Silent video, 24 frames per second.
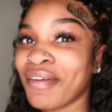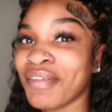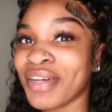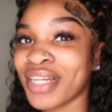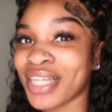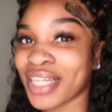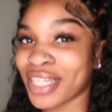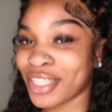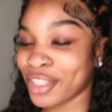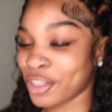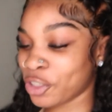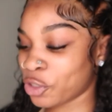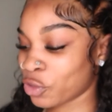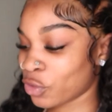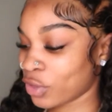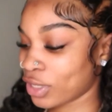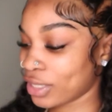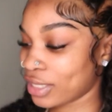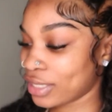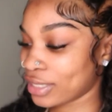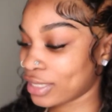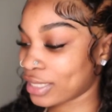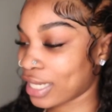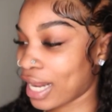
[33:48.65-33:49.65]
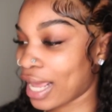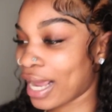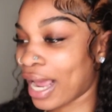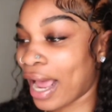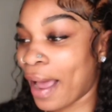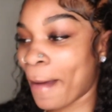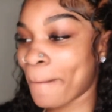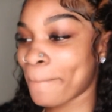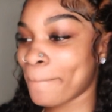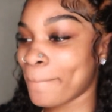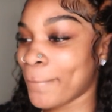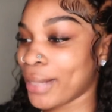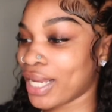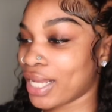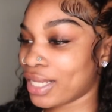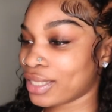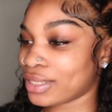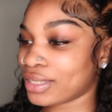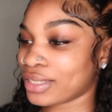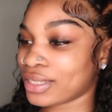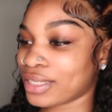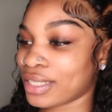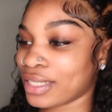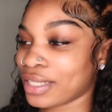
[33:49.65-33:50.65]
I really enjoyed this. Like I
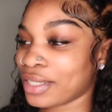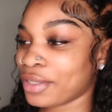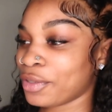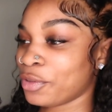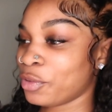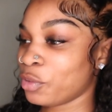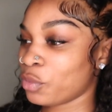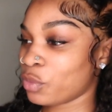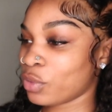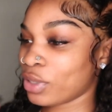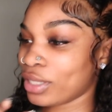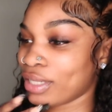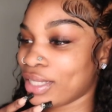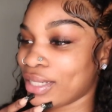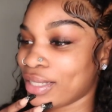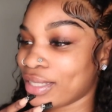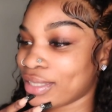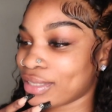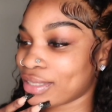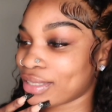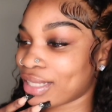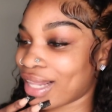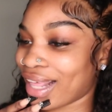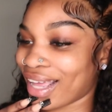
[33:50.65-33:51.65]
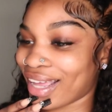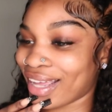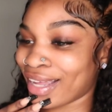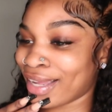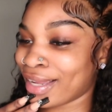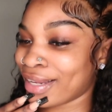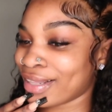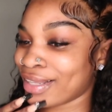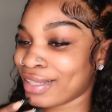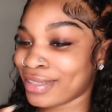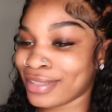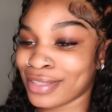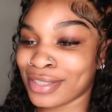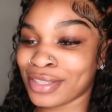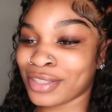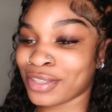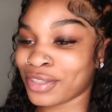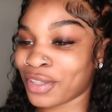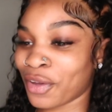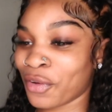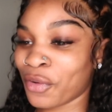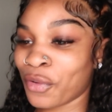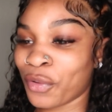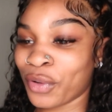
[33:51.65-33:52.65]
missed doing this. Like this is
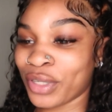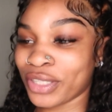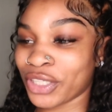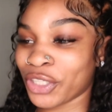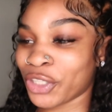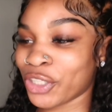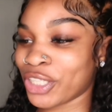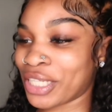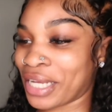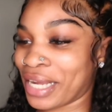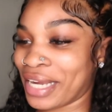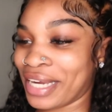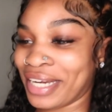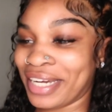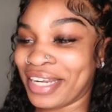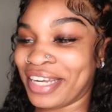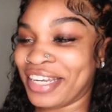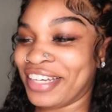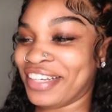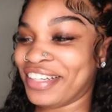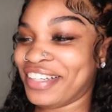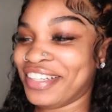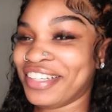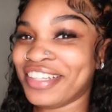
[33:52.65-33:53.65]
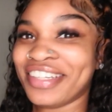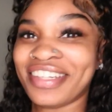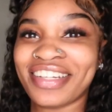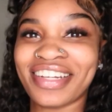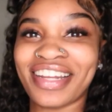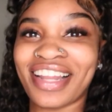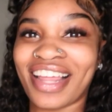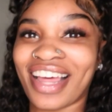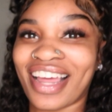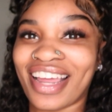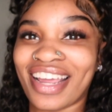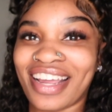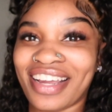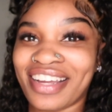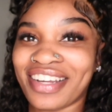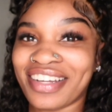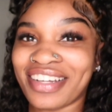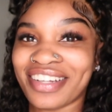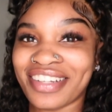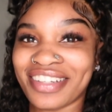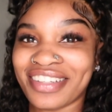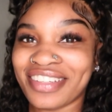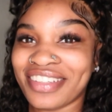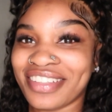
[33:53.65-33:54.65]
so entertaining.
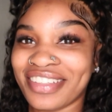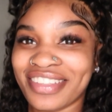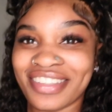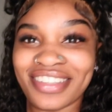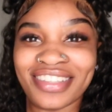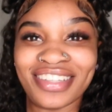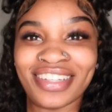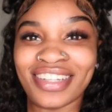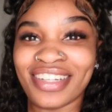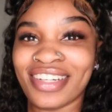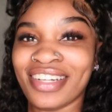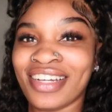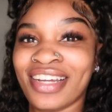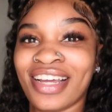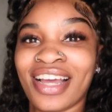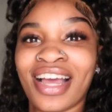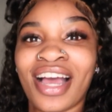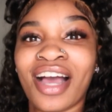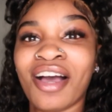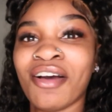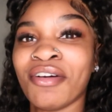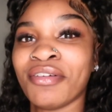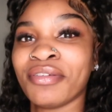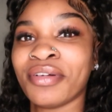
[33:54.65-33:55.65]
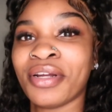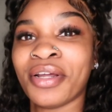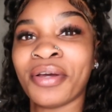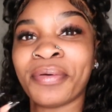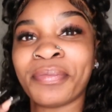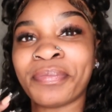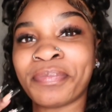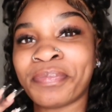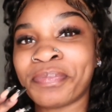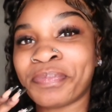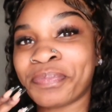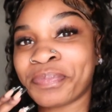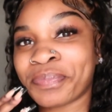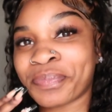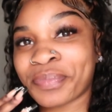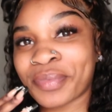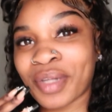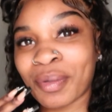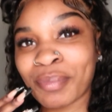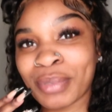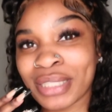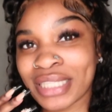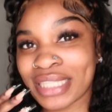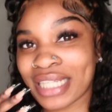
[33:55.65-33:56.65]
Like I don't know.
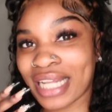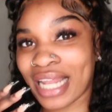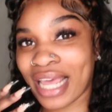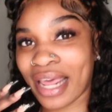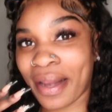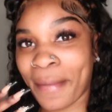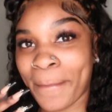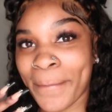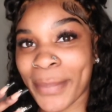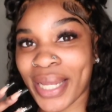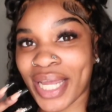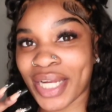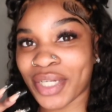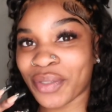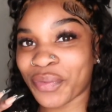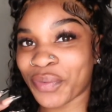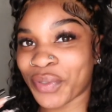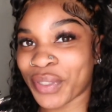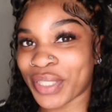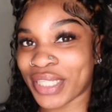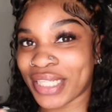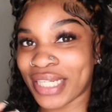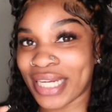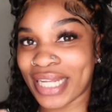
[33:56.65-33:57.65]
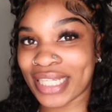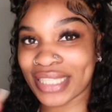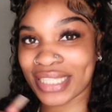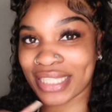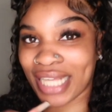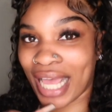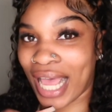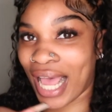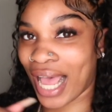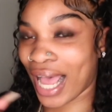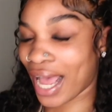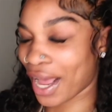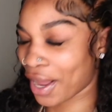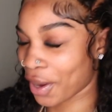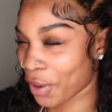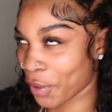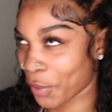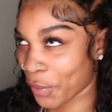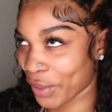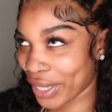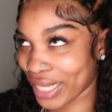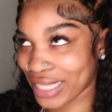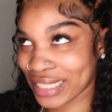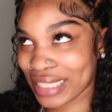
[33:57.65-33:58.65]
I'm just glad I'm back doing it. It's
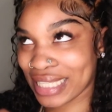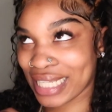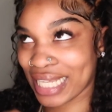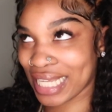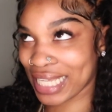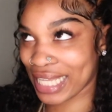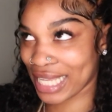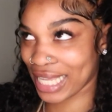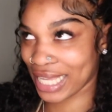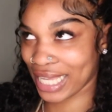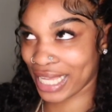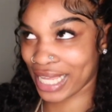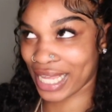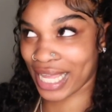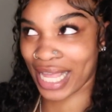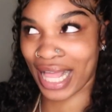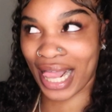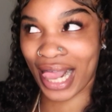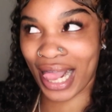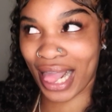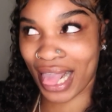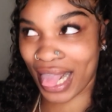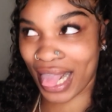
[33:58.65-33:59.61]
all that's it.